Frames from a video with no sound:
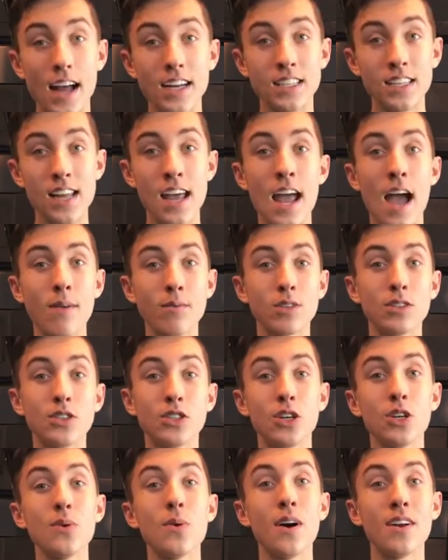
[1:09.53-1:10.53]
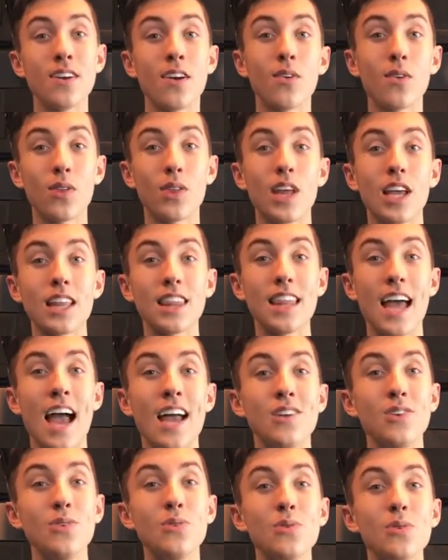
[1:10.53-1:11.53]
And today I'm going to show you another thing
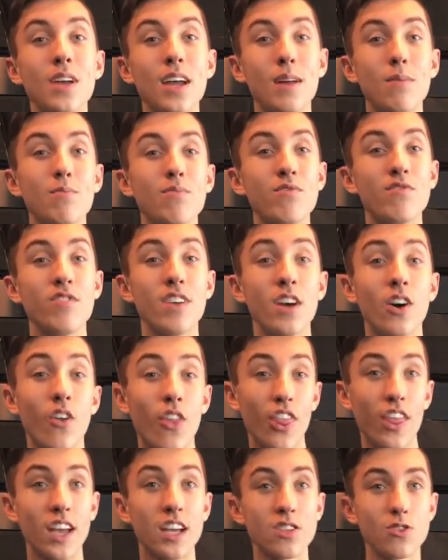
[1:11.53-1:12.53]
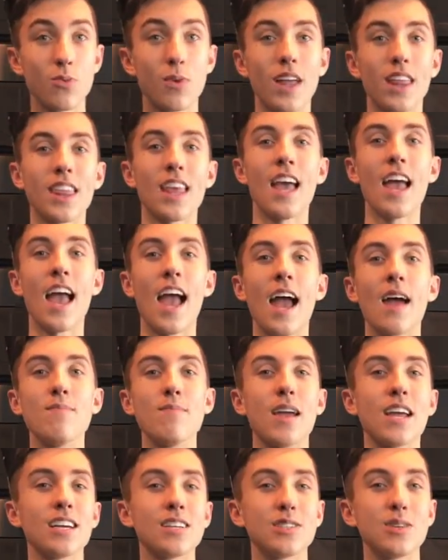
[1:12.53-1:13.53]
that you can fill things with and
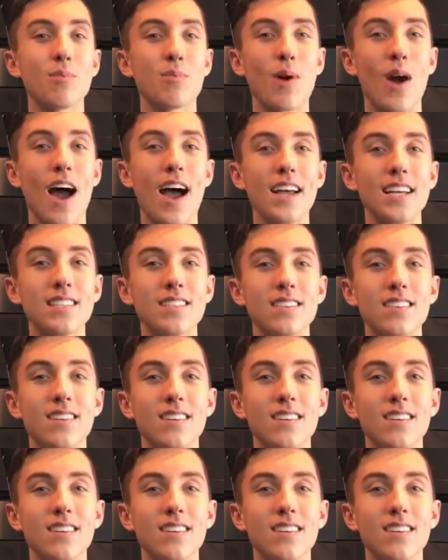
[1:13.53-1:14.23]
make a surprise.